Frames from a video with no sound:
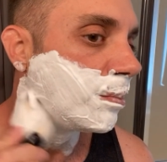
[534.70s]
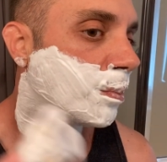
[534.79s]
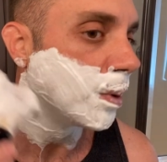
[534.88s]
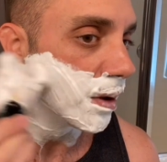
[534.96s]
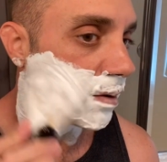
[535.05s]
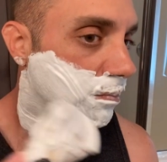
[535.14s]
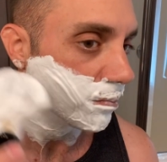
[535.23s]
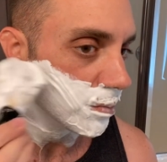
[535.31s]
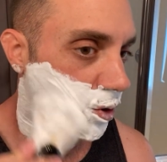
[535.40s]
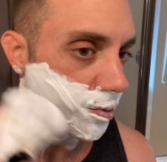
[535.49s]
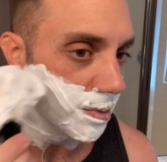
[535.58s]
but
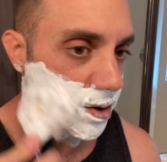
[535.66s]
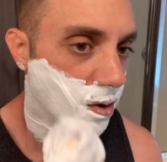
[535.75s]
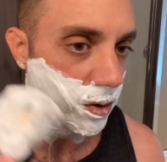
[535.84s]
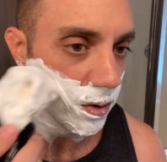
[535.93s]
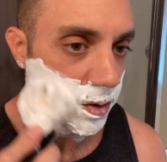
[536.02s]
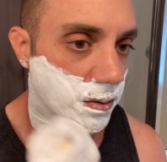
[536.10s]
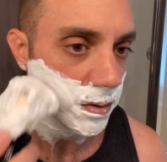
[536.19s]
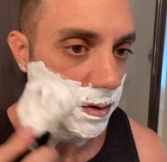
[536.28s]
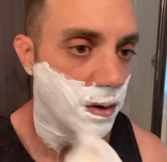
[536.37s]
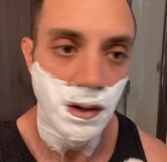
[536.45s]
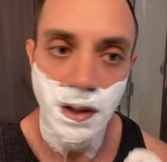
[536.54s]
truth be told,
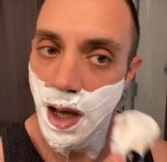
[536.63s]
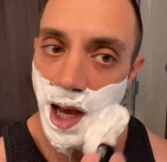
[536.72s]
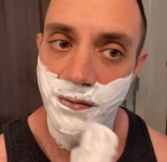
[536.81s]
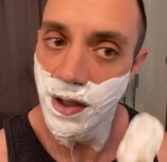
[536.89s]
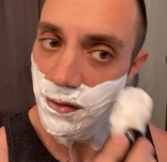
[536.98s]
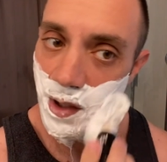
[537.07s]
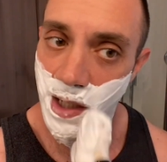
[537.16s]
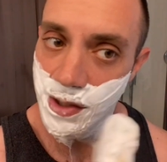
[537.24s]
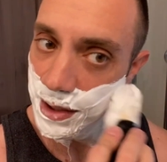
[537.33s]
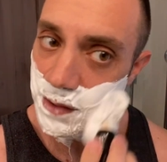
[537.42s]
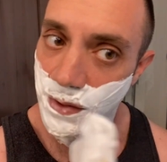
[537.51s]
I've never
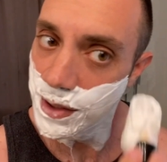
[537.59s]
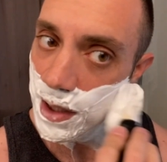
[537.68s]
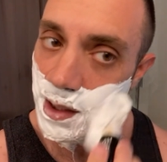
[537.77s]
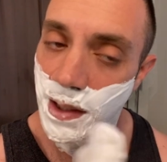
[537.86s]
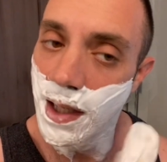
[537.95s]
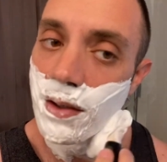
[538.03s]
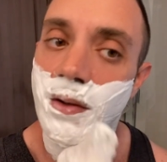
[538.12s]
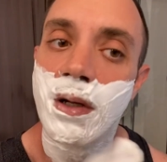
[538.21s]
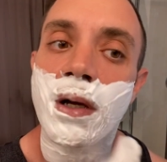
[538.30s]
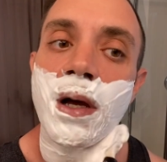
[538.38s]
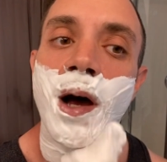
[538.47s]
actually even done it. I don't,
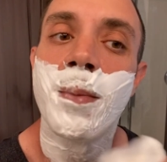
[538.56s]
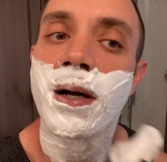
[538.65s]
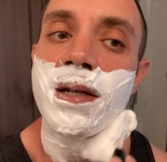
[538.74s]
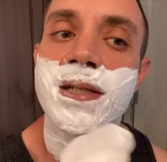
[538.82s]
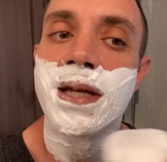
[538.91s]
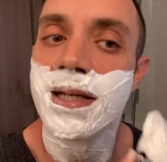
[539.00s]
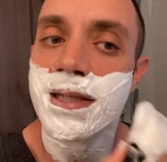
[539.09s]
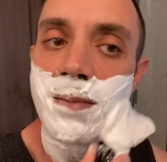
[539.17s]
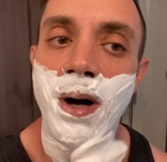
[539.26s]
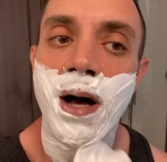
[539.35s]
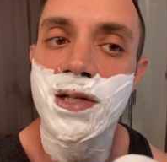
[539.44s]
I'm not going to say it's
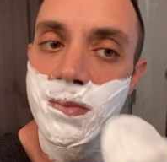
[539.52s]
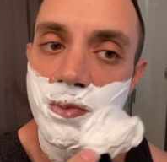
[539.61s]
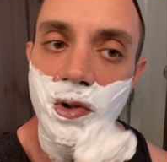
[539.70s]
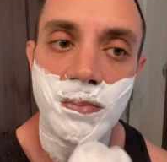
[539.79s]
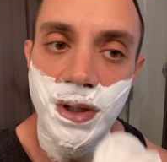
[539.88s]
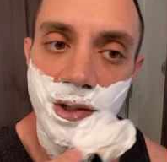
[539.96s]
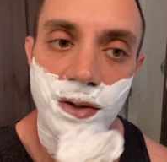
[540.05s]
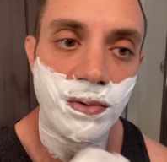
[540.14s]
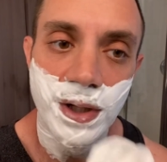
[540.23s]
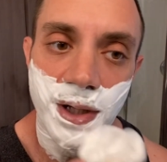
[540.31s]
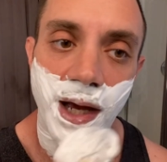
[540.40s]
impossible, but you'd
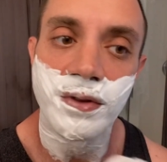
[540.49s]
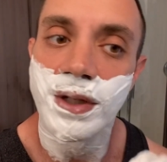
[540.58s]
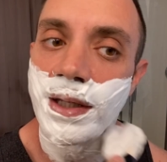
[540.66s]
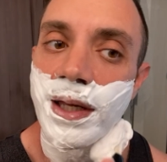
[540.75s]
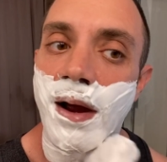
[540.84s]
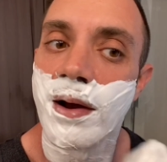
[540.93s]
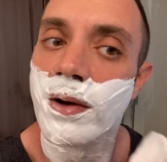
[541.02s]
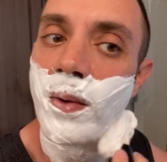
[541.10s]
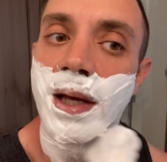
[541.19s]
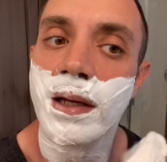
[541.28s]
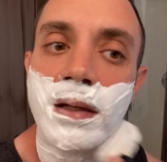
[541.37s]
really have to get carried
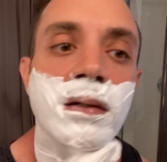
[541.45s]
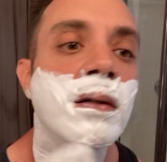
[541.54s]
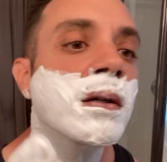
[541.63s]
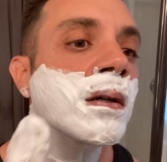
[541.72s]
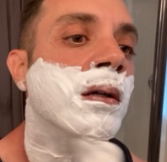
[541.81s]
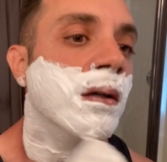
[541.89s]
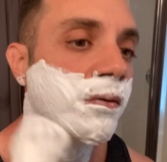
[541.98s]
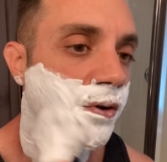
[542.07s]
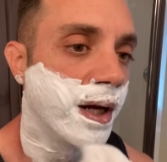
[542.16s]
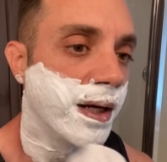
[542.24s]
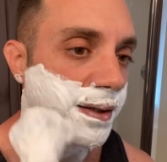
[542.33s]
away
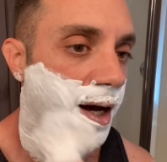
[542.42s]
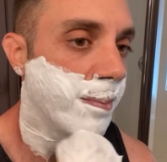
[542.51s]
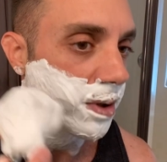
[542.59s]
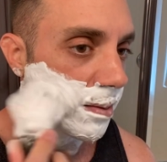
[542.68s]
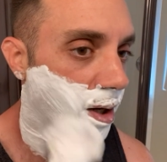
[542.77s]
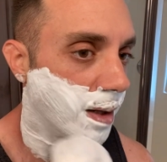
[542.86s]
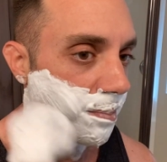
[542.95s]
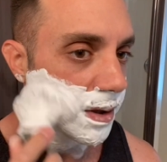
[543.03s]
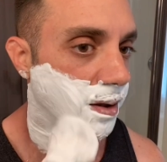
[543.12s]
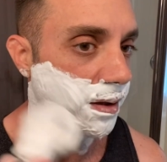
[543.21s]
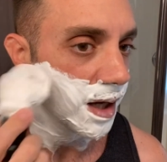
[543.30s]
for that to happen, in my
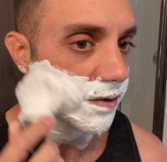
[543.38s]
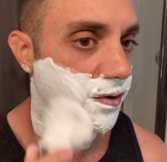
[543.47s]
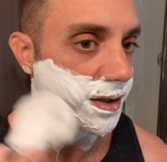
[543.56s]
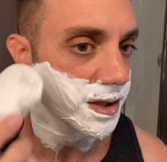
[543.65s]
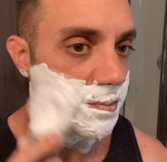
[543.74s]
opinion. I find it's